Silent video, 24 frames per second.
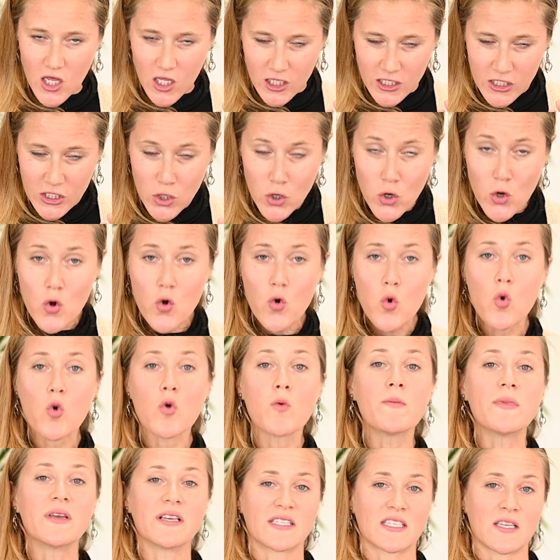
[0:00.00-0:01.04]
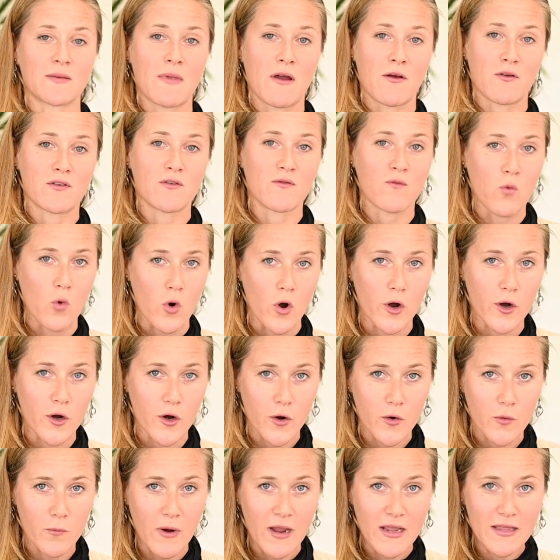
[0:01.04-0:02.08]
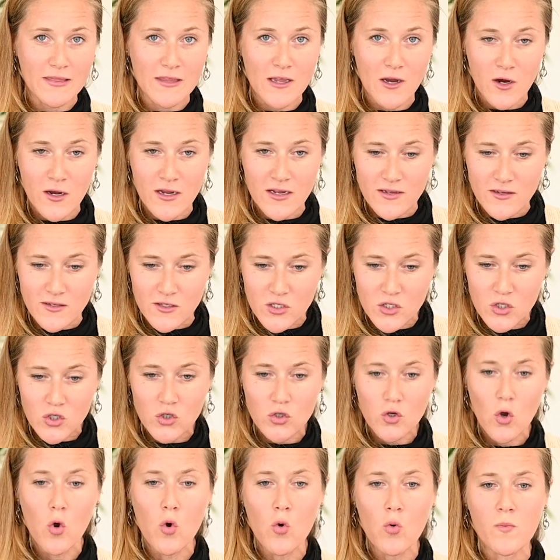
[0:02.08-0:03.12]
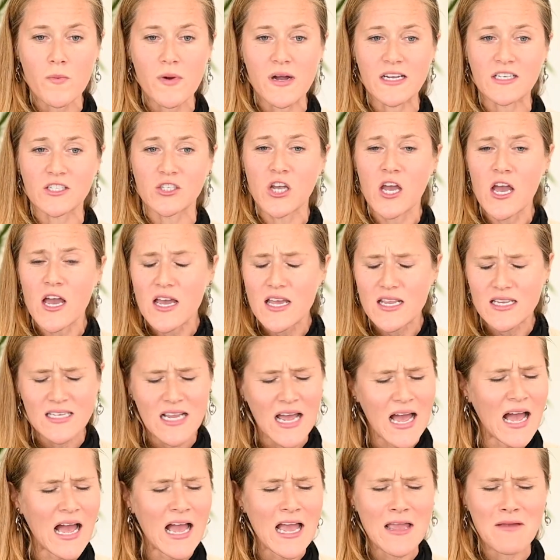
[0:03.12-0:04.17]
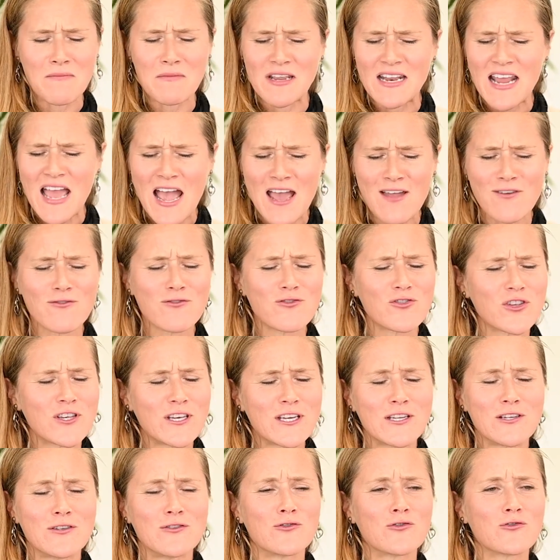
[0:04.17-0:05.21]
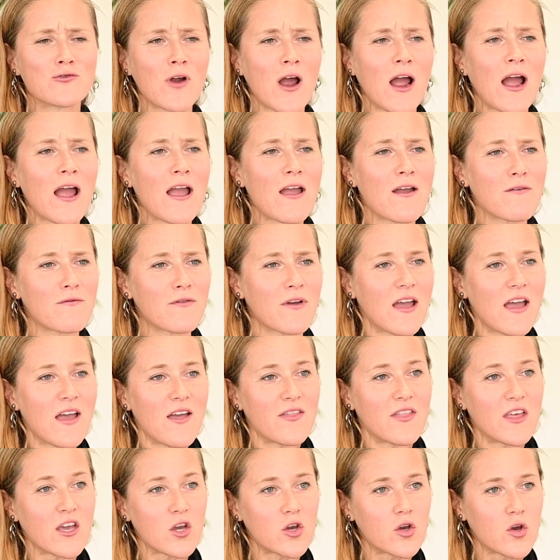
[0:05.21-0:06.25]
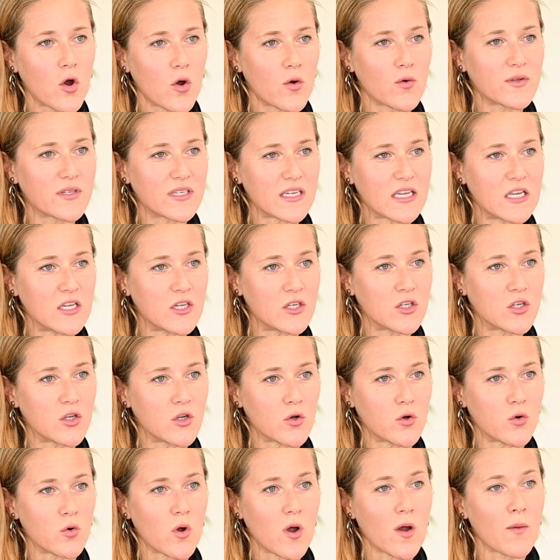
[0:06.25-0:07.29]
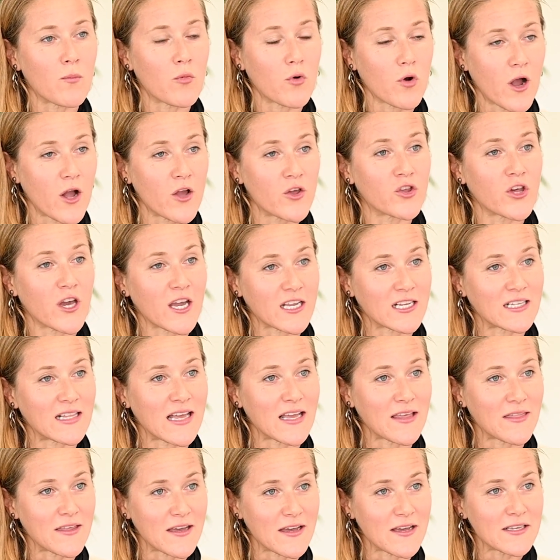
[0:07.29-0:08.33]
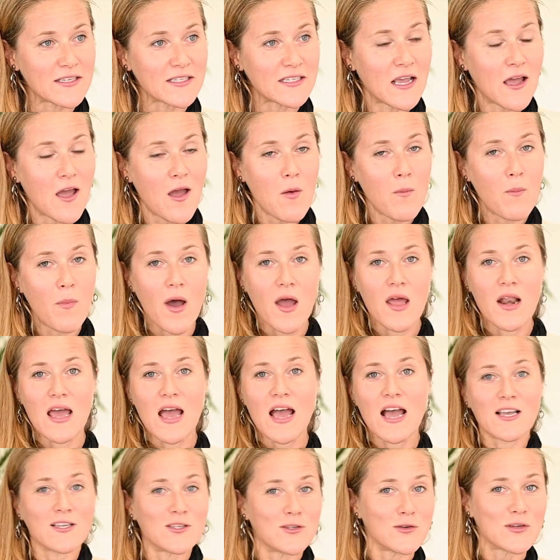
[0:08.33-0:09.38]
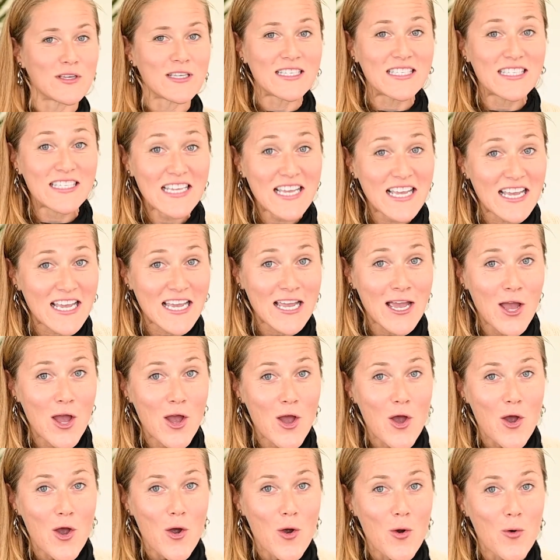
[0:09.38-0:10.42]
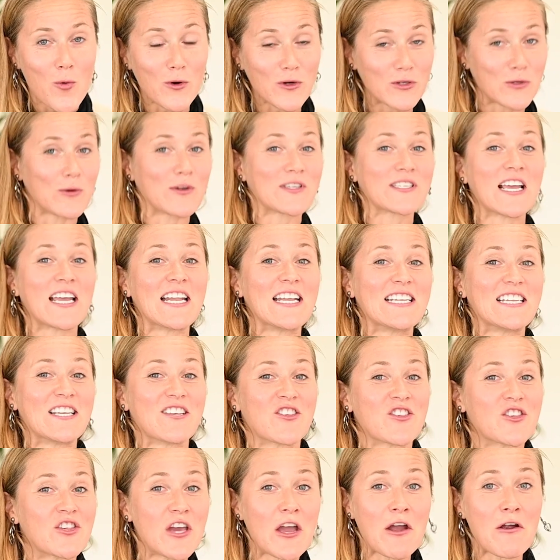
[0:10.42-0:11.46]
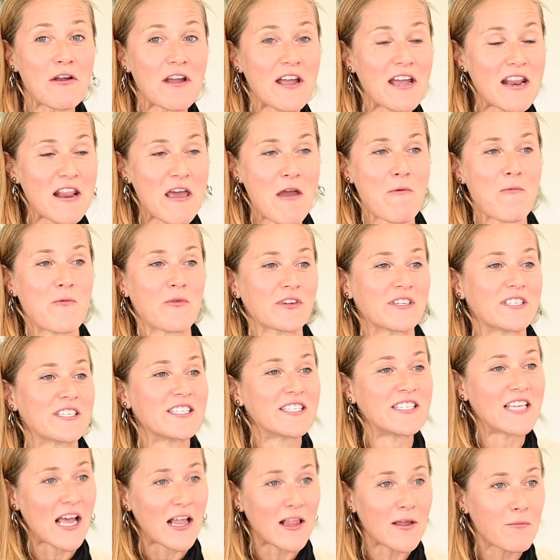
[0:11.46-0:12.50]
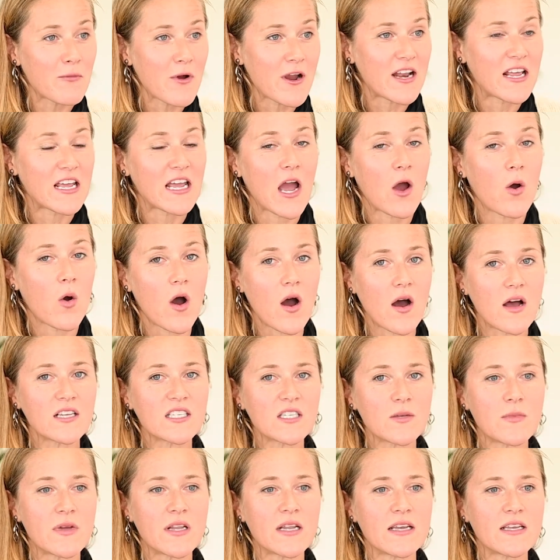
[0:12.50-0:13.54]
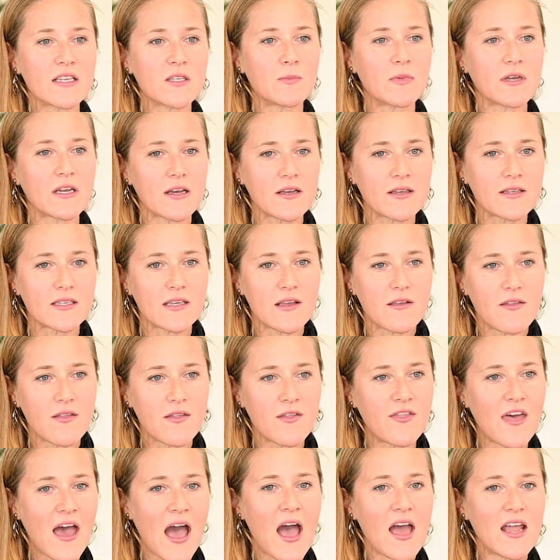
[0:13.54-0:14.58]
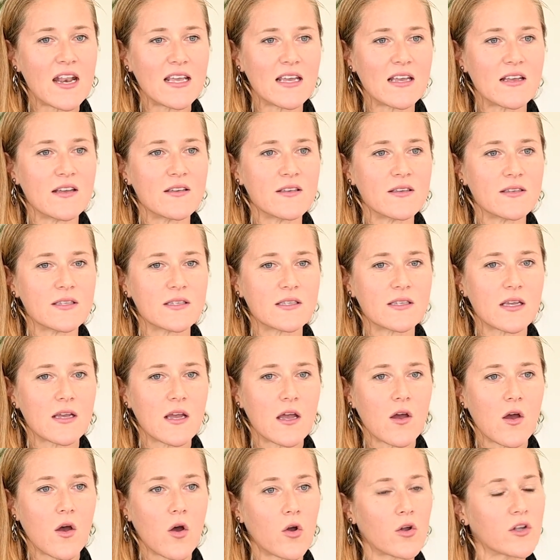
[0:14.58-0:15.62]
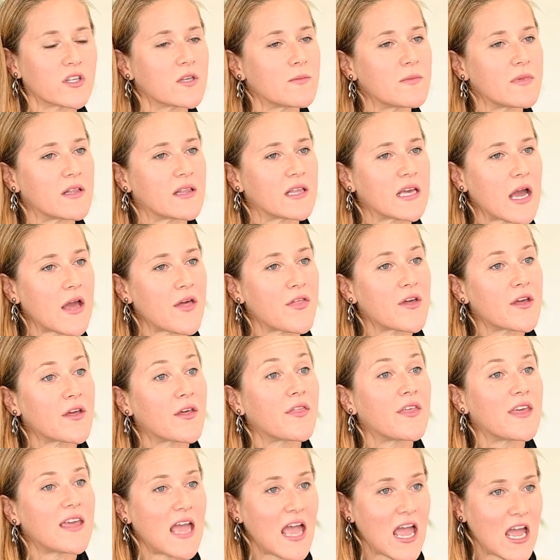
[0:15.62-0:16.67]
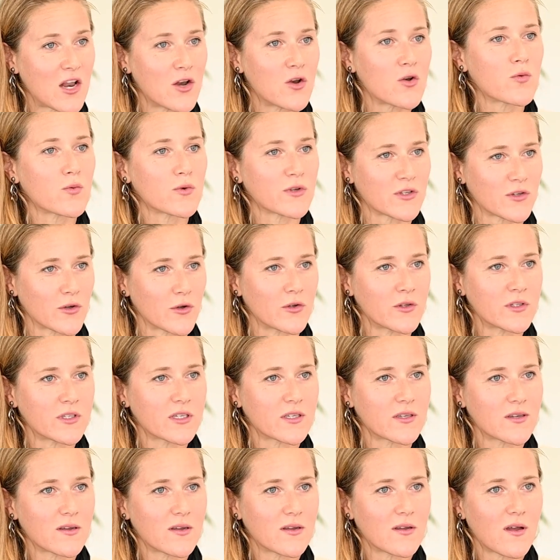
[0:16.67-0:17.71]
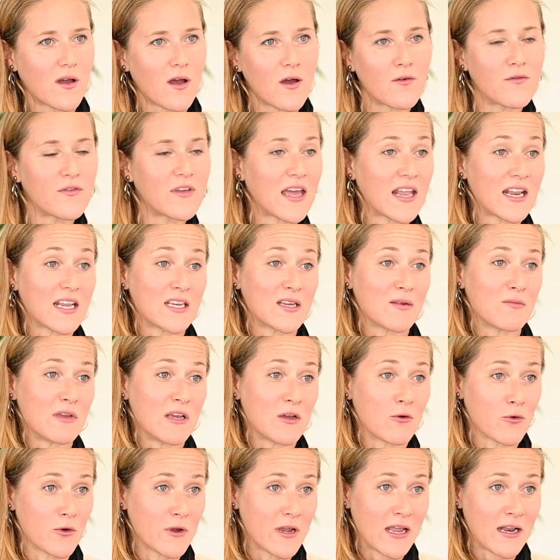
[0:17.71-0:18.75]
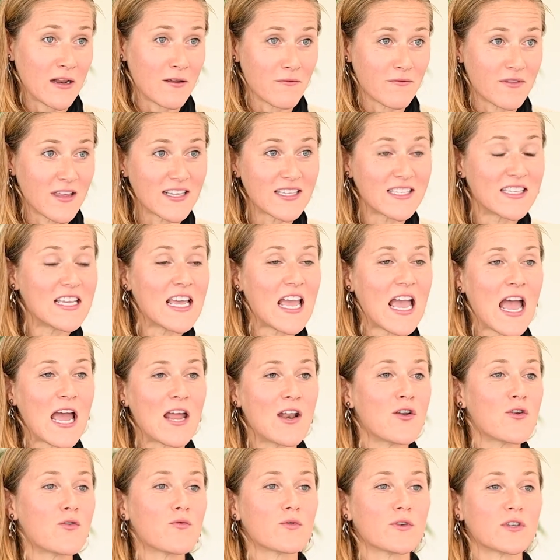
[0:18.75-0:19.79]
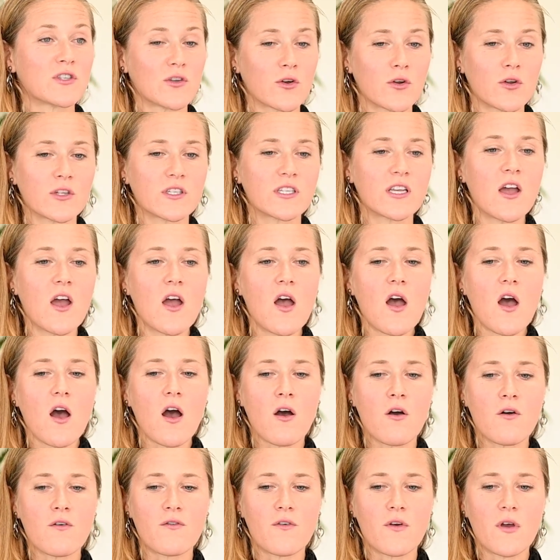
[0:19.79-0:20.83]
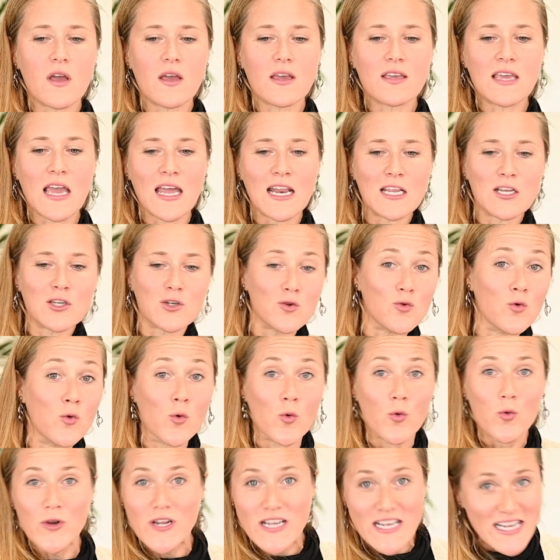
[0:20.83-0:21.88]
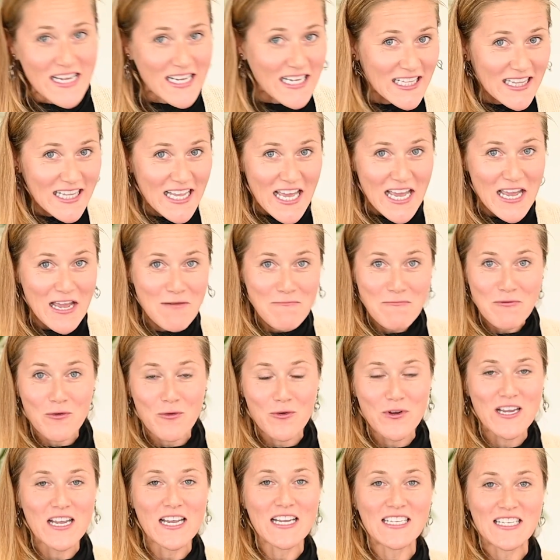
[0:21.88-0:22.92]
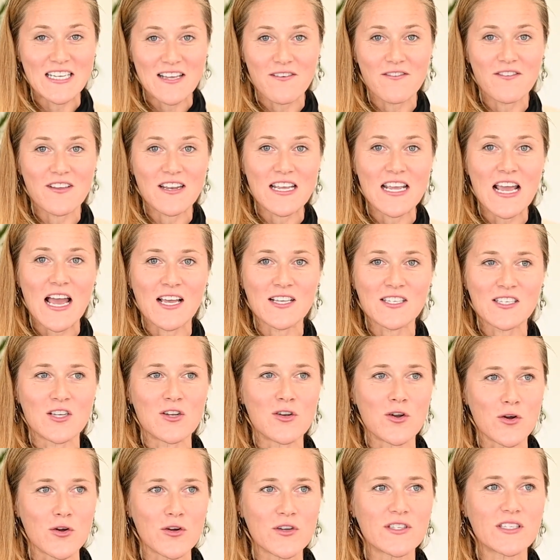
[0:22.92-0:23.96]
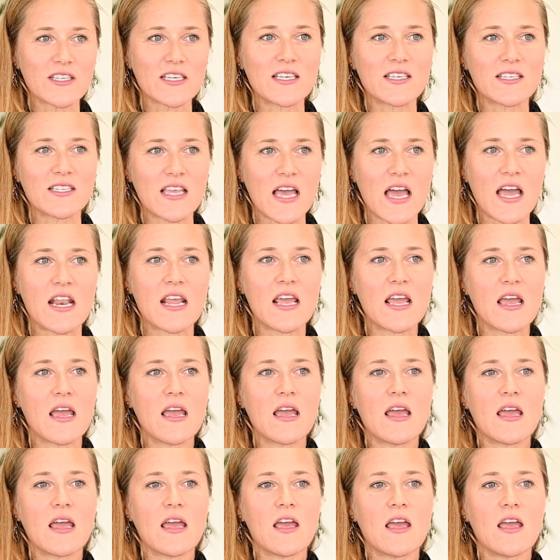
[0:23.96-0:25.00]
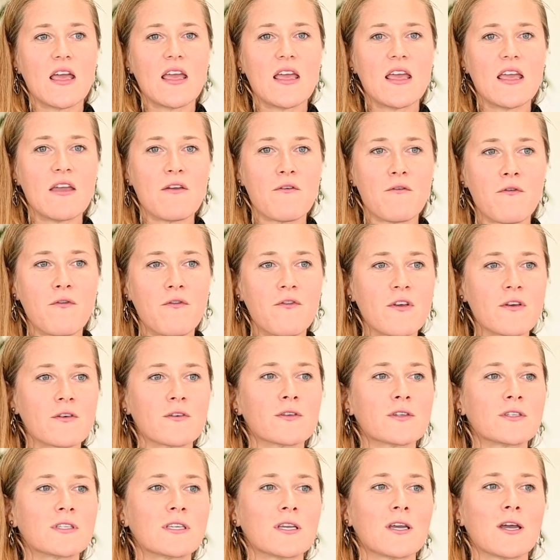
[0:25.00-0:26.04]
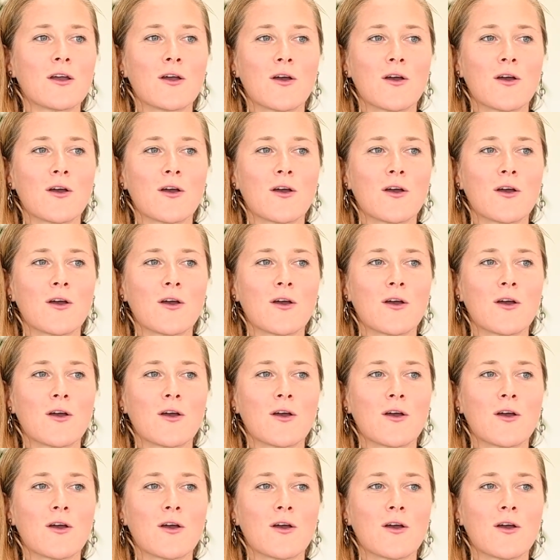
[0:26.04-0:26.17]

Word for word: enormous amount of work, right? There is so much time and energy and drive that goes into a project like this. But as you can see, we're so excited to share it and we're celebrating how awesome it is because that is ultimately, I think, the end result of getting to be creative. That's the end result of getting to reclaim creativity as a nurse is that it feels